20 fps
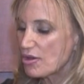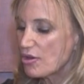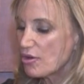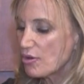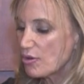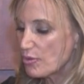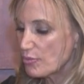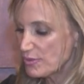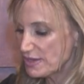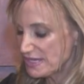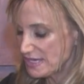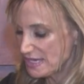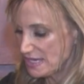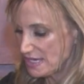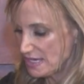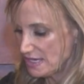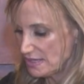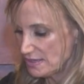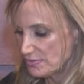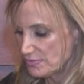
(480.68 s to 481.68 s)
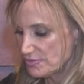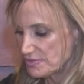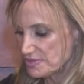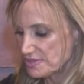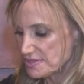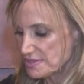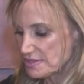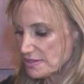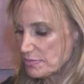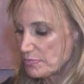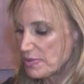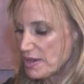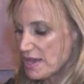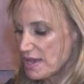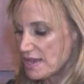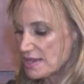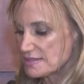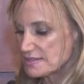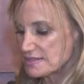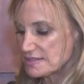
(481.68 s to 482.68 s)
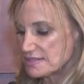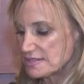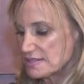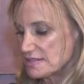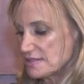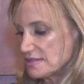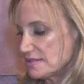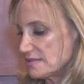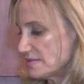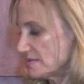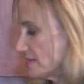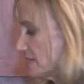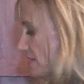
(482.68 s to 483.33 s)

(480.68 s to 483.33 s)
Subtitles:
all we ate was pasta and